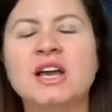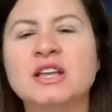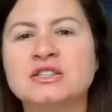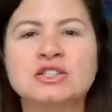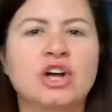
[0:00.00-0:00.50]

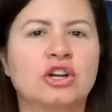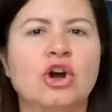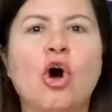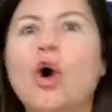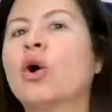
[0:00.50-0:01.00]
It's not
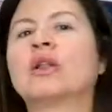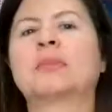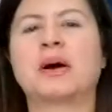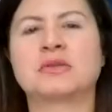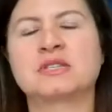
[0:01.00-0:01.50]
all
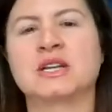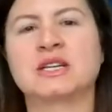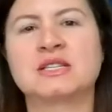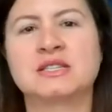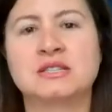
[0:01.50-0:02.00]
about
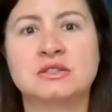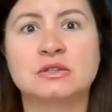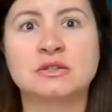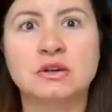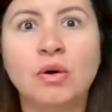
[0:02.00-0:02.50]
studies,
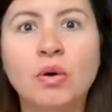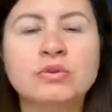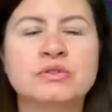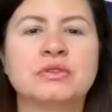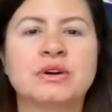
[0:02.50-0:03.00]
it's
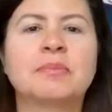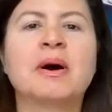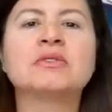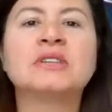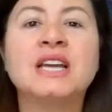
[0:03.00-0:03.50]
also
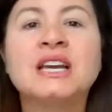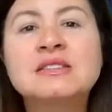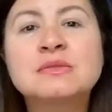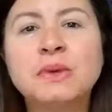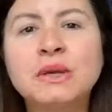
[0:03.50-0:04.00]
about the
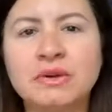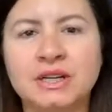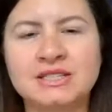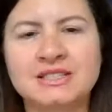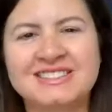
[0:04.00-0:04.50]

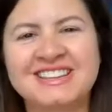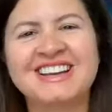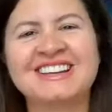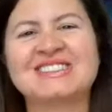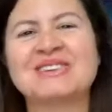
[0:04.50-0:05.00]
experience.
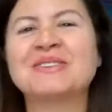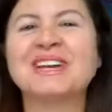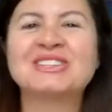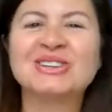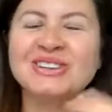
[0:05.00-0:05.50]
So
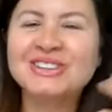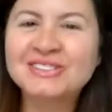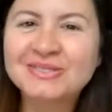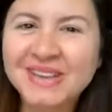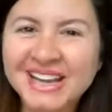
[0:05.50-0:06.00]
make sure
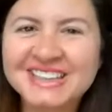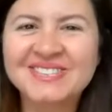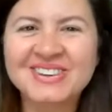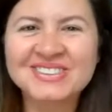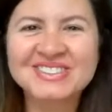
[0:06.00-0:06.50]
you make the
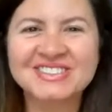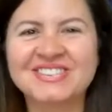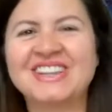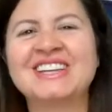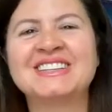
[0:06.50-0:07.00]
most of
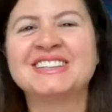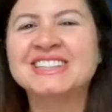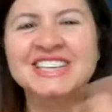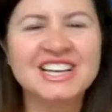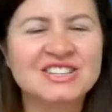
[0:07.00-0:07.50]

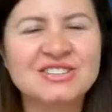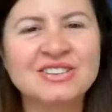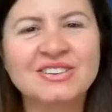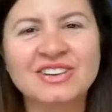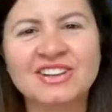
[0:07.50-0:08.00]
it, get to
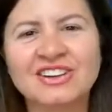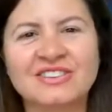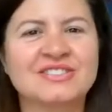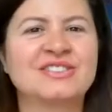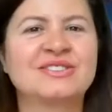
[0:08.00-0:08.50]
know a lot
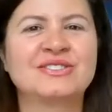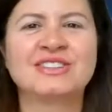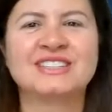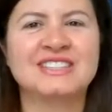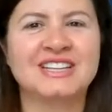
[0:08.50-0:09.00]
of
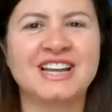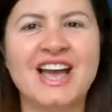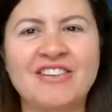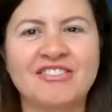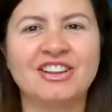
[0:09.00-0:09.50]
students, and
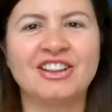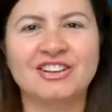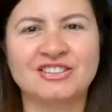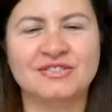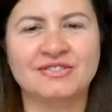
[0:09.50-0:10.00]
have
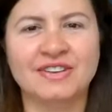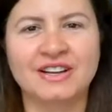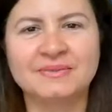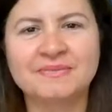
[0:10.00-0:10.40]
lots of fun.